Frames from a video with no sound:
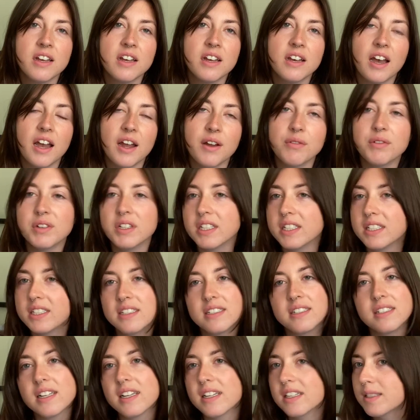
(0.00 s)
I really
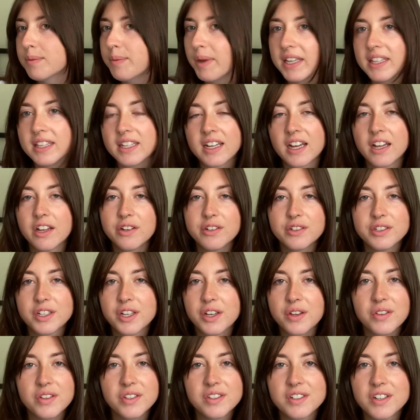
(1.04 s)
didn't expect the color to go
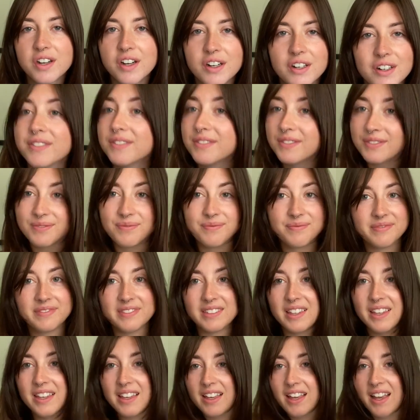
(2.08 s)
this dark.
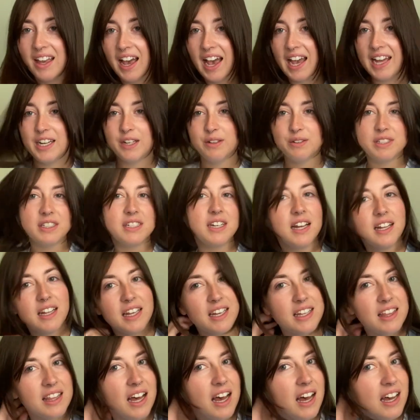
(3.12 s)
I know it's not
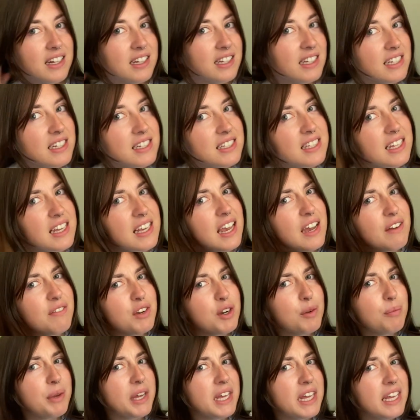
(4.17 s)
like the ugliest thing ever,
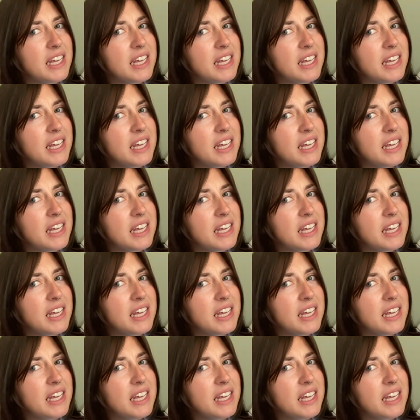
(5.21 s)
but it